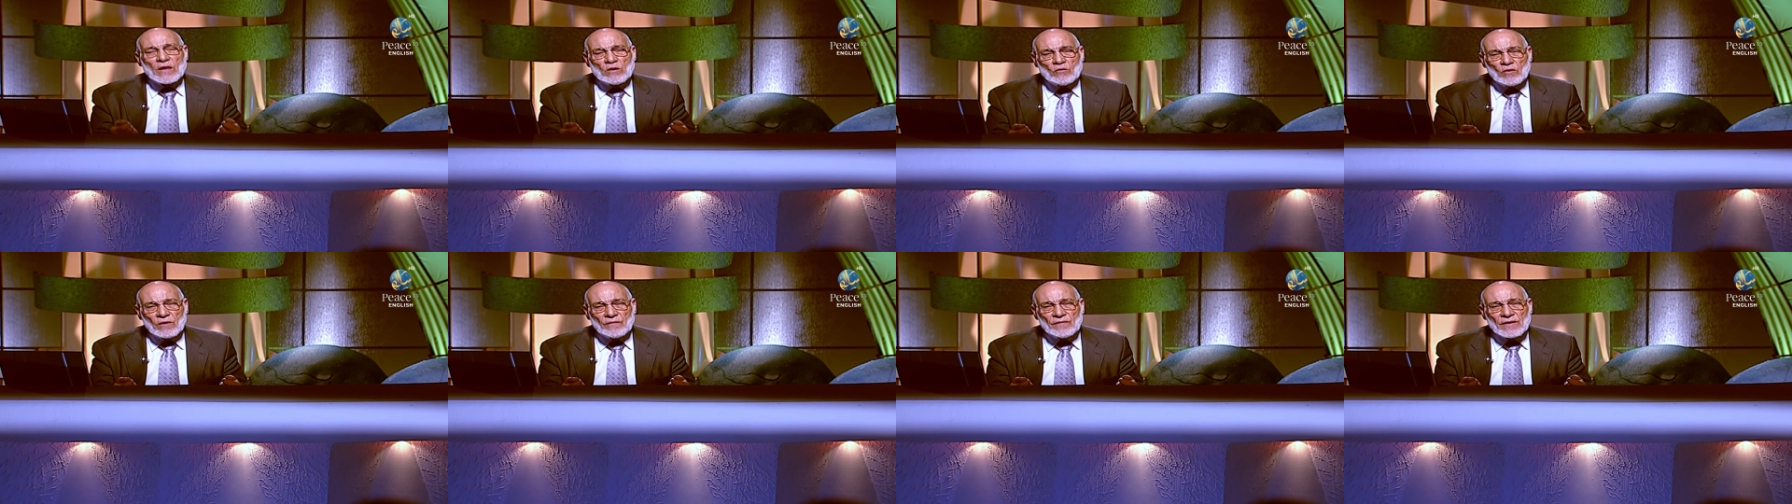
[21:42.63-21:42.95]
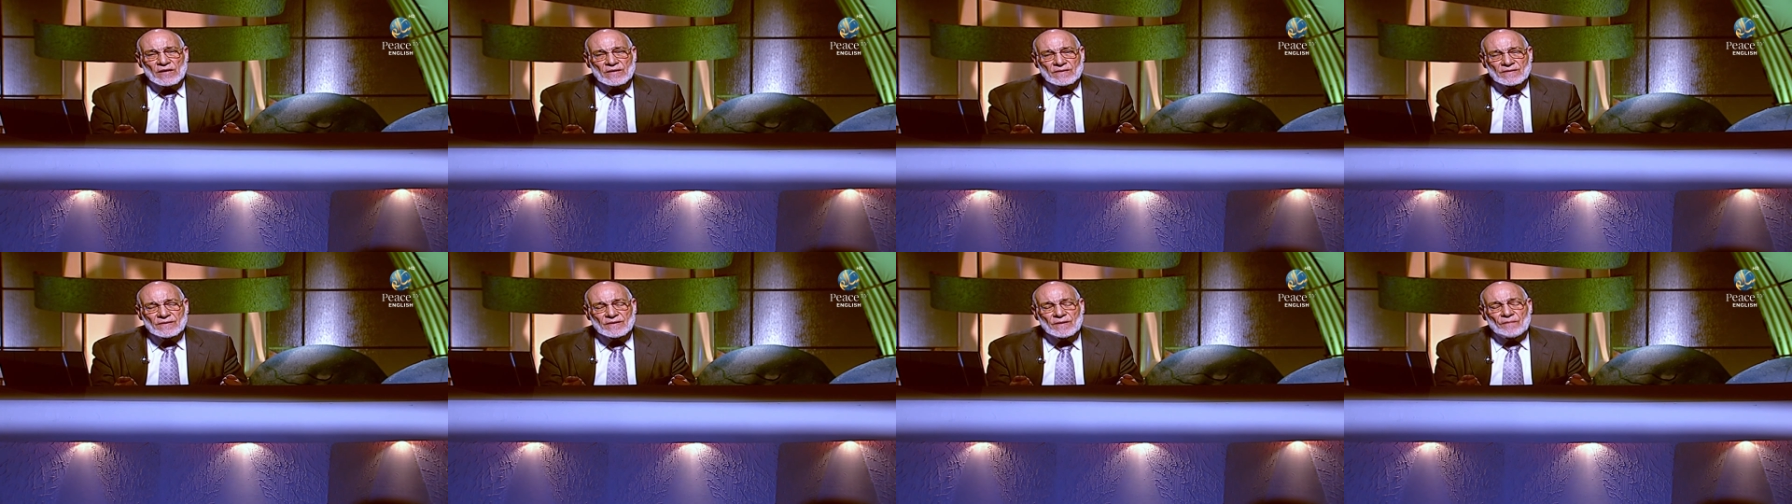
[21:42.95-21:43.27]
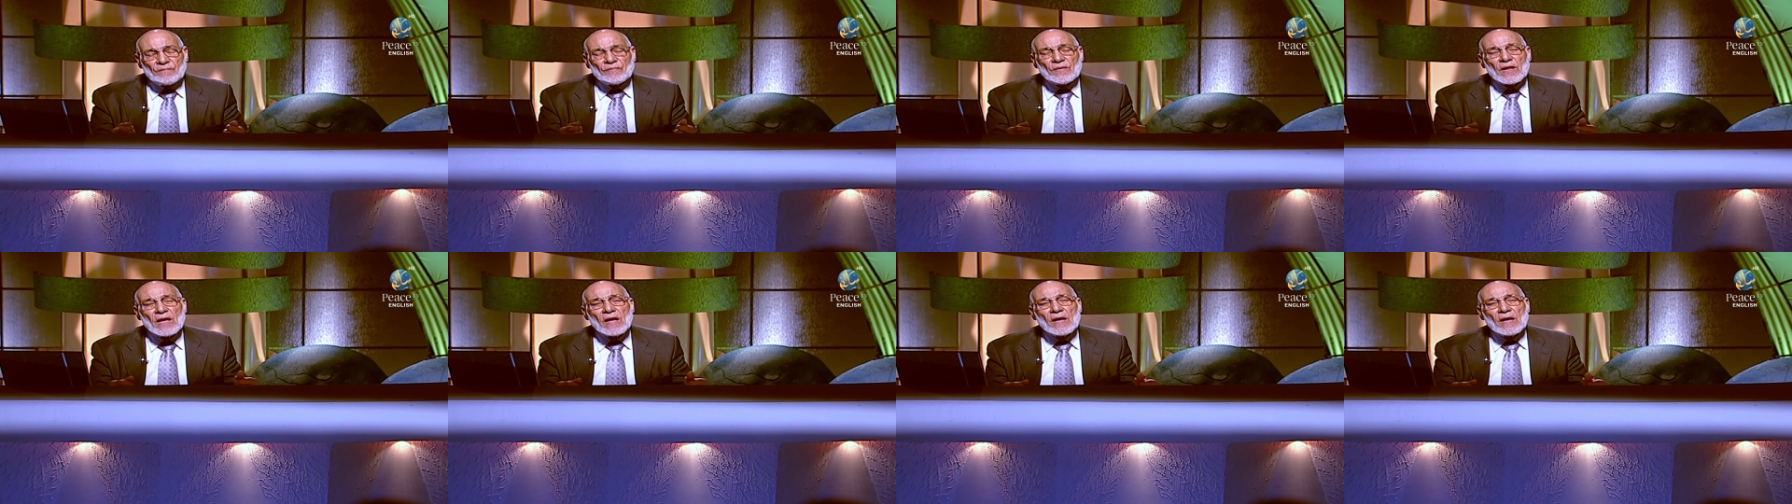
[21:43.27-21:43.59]
universe,
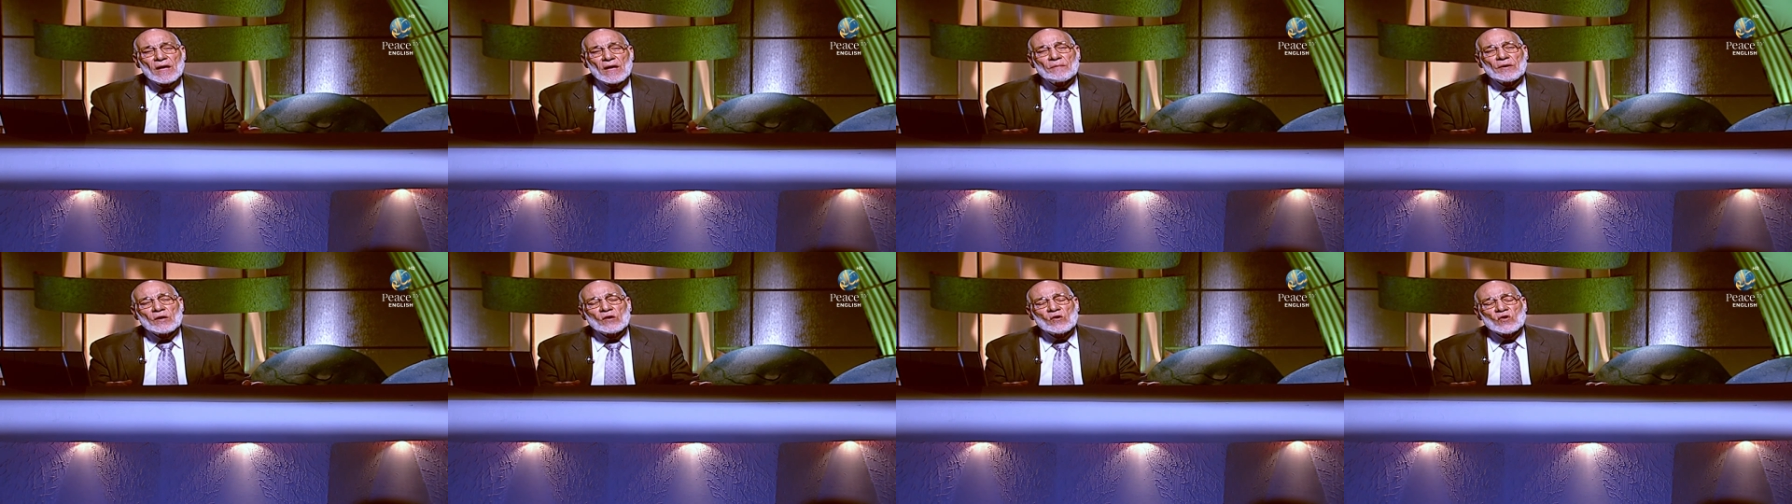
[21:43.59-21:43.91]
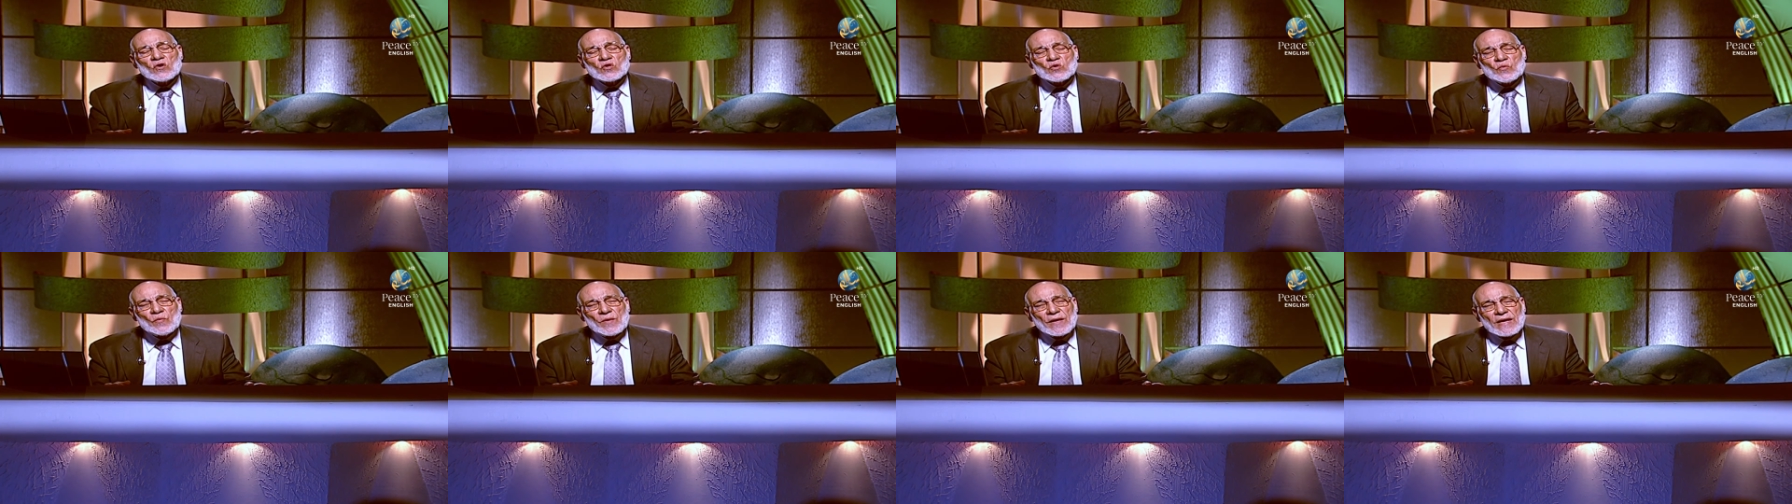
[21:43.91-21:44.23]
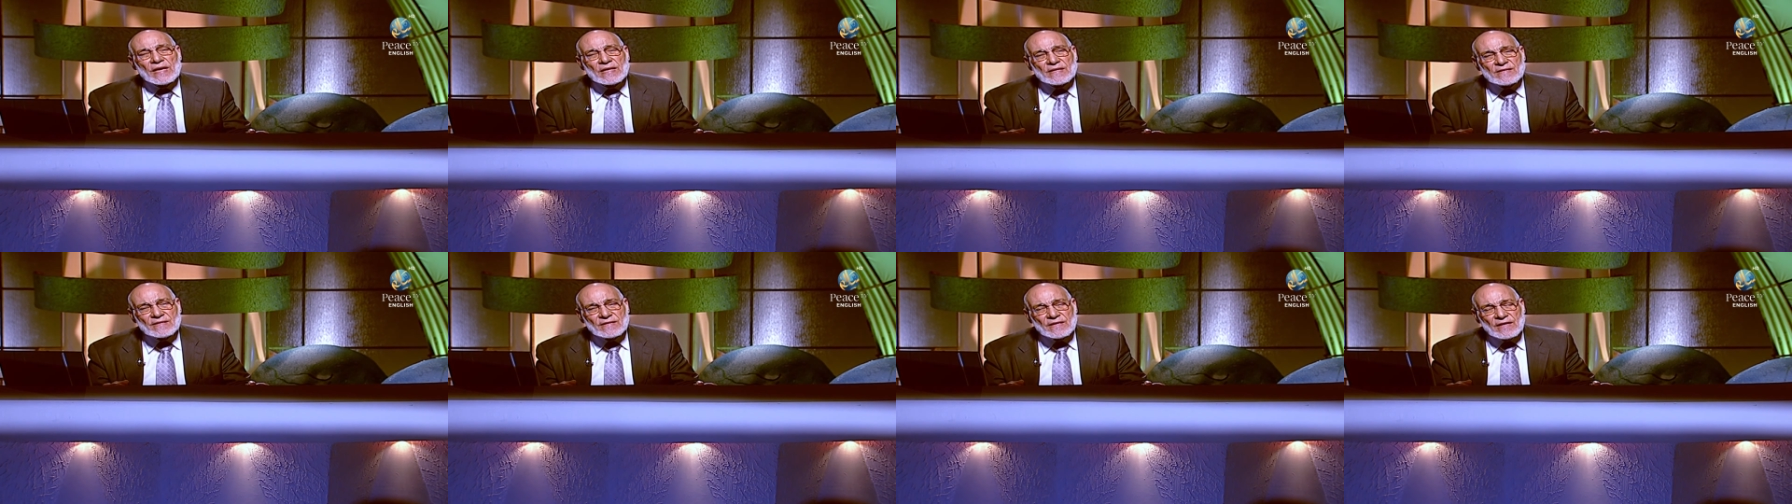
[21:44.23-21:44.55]
because we
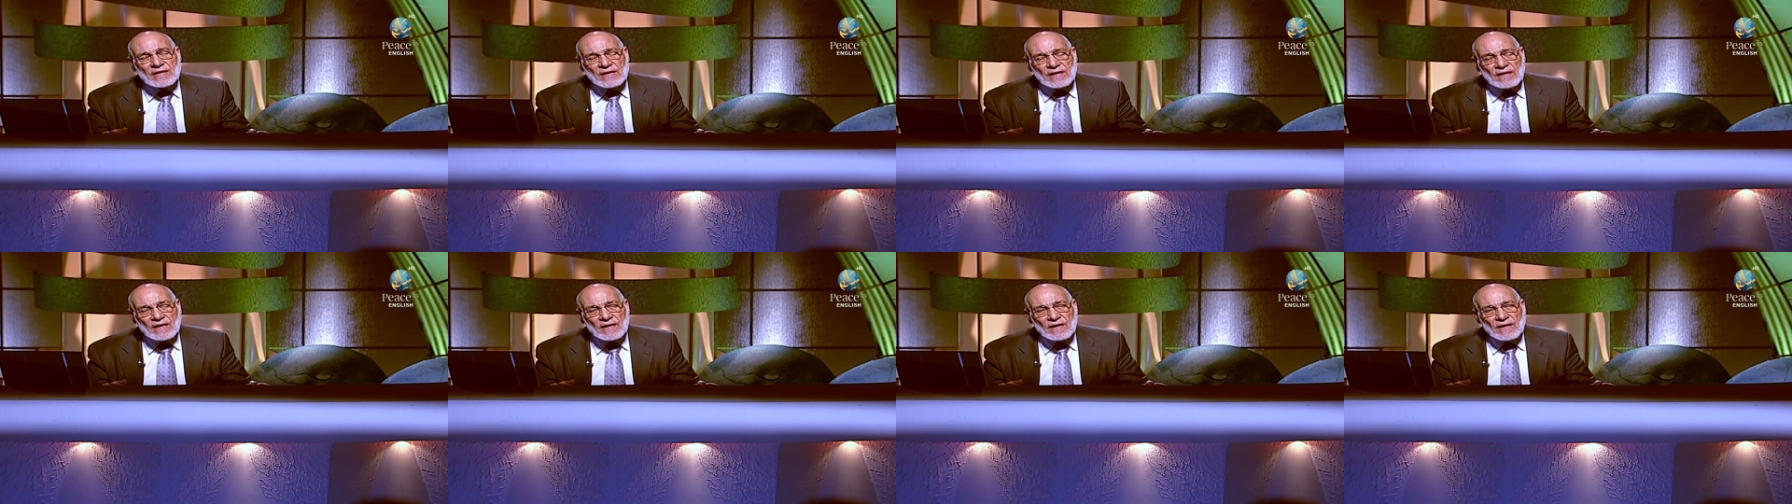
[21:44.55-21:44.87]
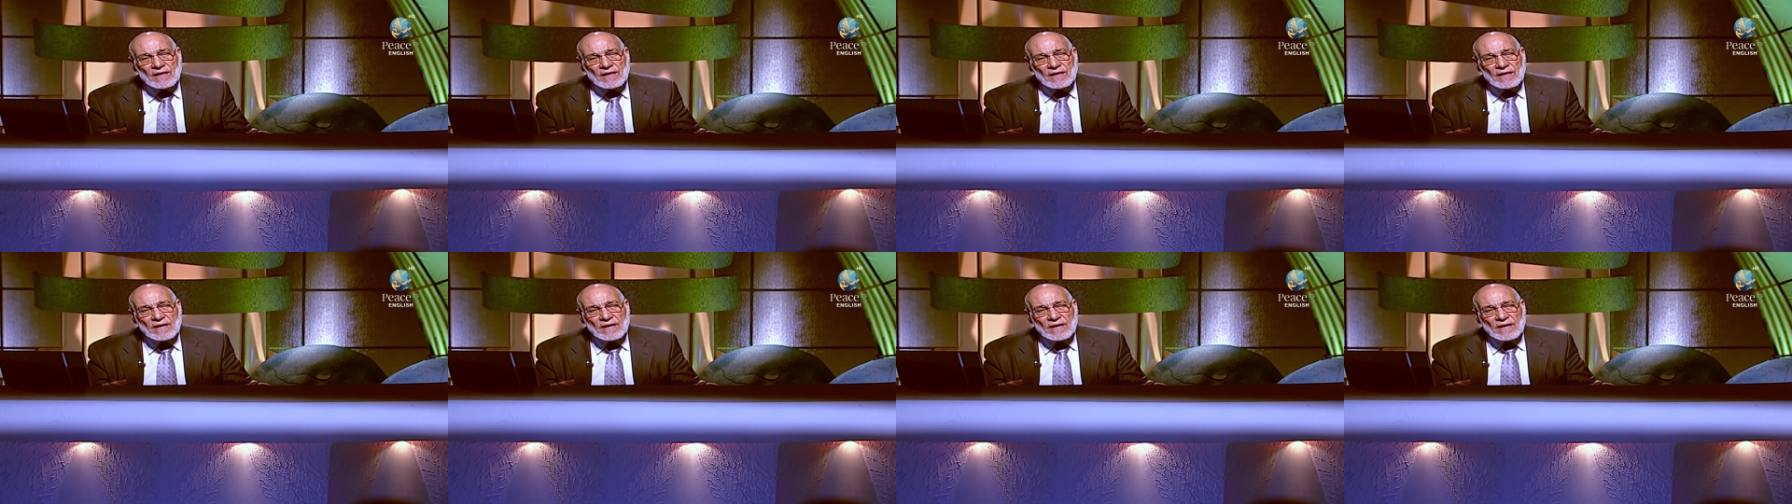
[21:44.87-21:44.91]
can see